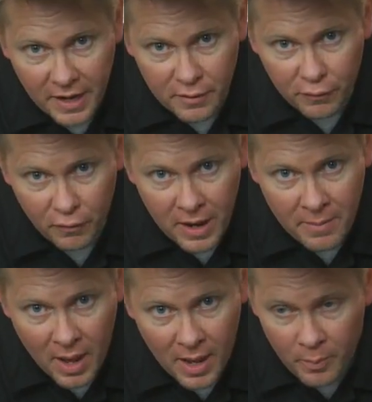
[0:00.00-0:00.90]
got your
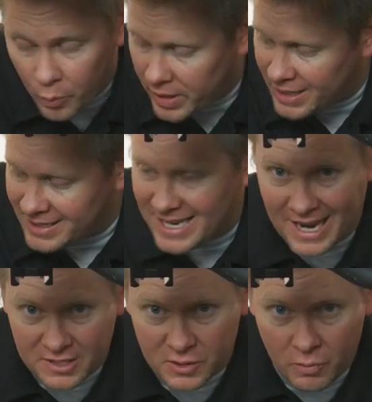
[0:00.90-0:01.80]
frame up, we can
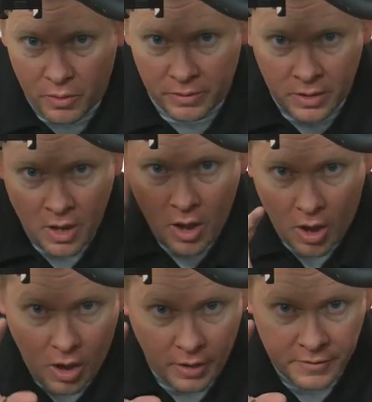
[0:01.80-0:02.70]
attach the Ronin
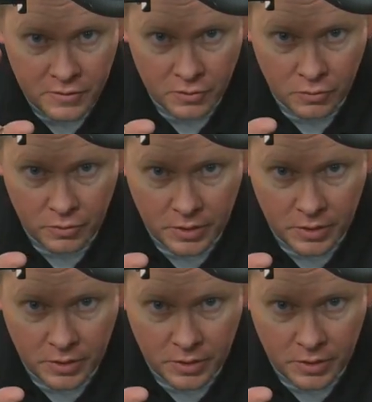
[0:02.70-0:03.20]
onto